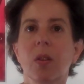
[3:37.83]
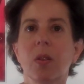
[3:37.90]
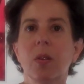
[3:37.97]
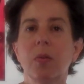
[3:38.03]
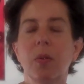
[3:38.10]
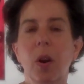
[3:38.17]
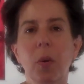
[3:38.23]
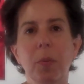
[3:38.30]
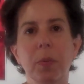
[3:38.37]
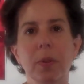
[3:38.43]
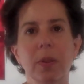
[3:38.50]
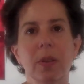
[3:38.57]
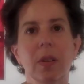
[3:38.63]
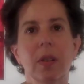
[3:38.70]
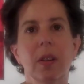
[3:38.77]
The
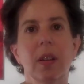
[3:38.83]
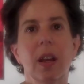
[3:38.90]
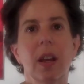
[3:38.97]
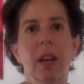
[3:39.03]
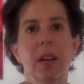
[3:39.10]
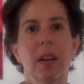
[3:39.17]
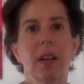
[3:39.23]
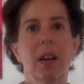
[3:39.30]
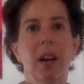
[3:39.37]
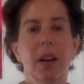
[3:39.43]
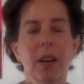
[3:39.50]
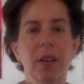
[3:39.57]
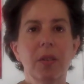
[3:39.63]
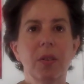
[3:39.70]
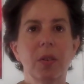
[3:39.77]
ropes
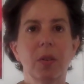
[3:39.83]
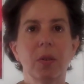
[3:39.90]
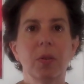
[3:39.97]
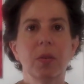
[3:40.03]
guide you